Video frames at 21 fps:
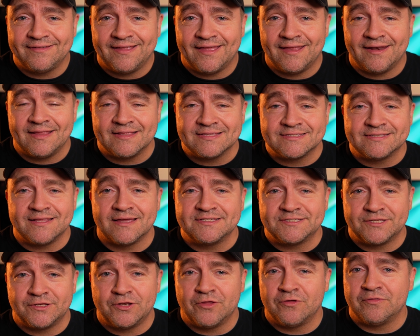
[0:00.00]
and it's
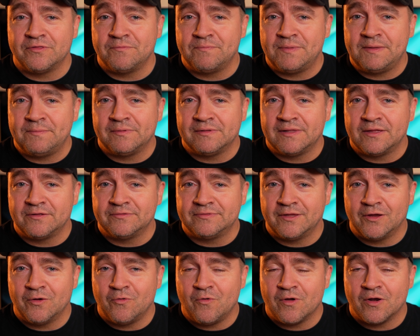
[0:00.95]
nice to know that people
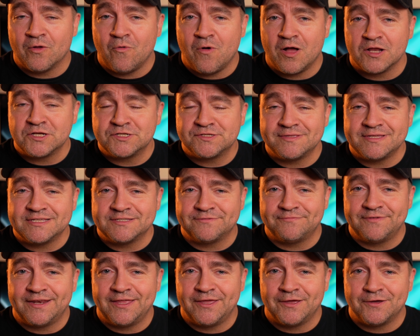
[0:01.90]
out there want to watch these
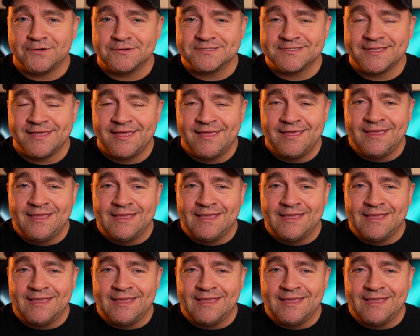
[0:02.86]
videos.